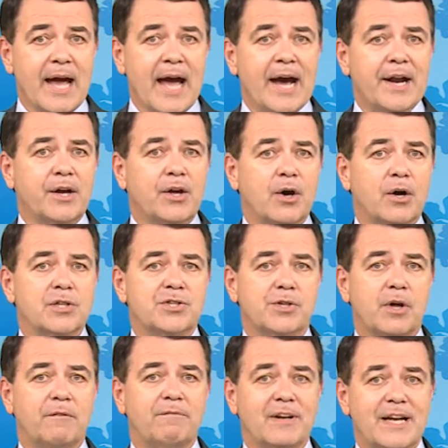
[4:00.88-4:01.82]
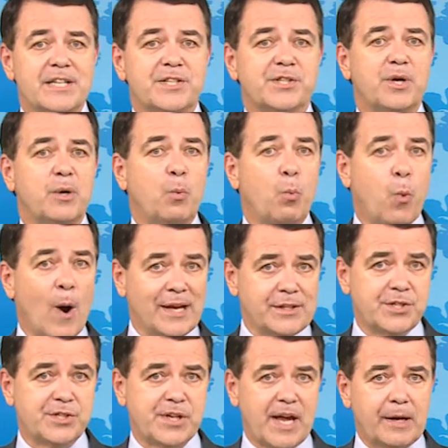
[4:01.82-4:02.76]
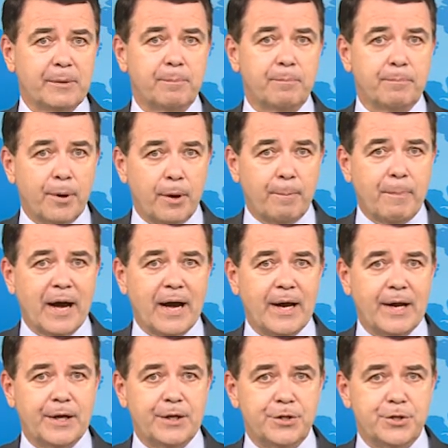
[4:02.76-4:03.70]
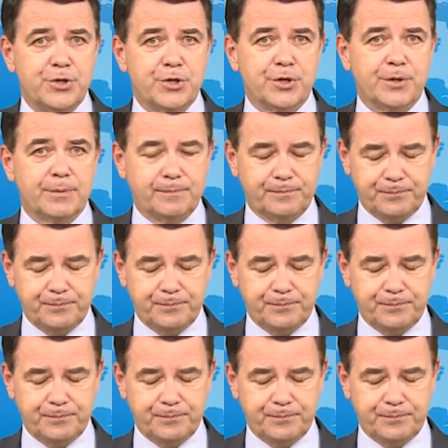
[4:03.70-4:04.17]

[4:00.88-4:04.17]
at a cost of less than 1 cent per page.